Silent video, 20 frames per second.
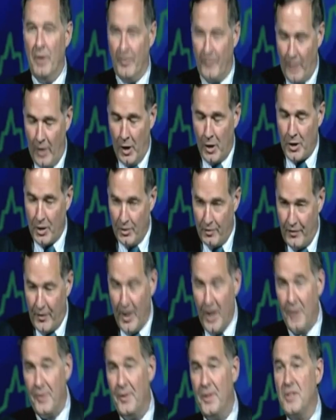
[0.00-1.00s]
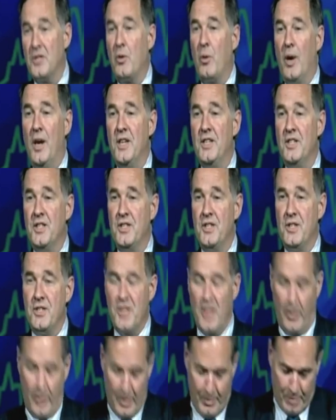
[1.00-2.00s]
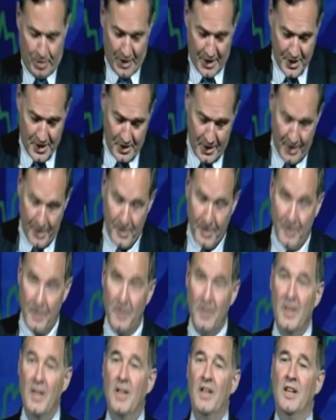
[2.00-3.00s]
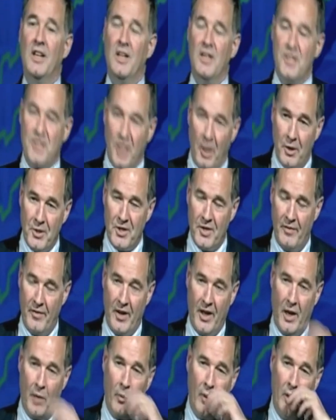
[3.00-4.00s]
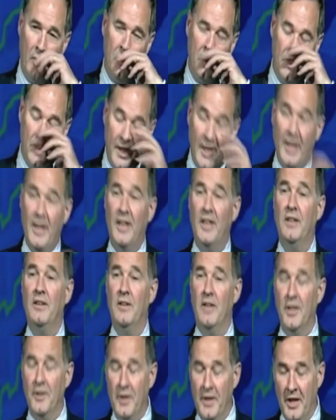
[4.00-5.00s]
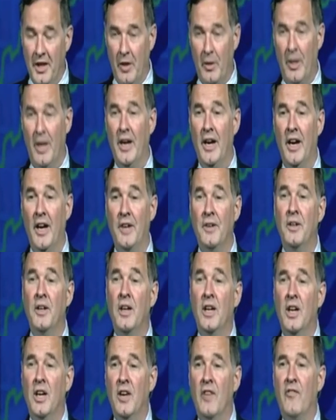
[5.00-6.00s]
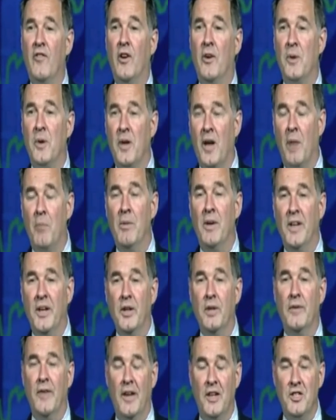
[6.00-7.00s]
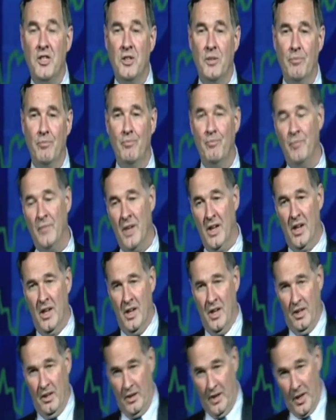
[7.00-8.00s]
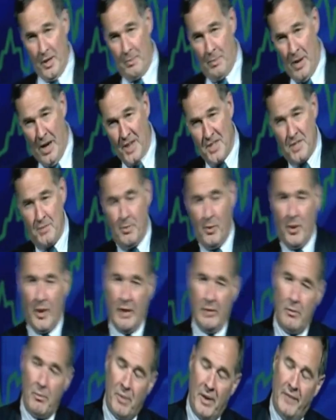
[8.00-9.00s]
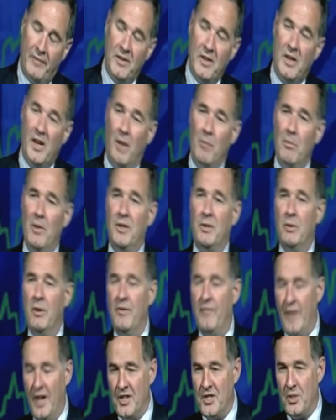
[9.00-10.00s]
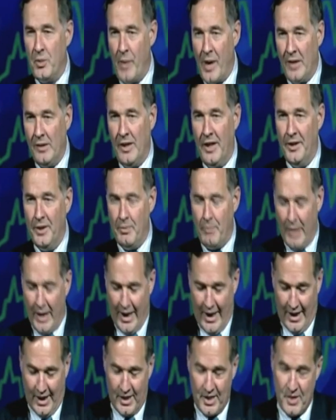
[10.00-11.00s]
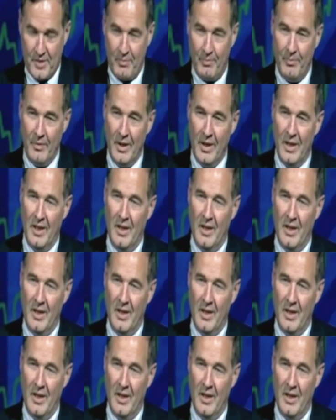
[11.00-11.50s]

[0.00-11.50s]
But Volcker felt this crisis is so unprecedented, so severe, we will need, in the year ahead, further government intervention. Another possibility would be for the government to invest directly in the banks.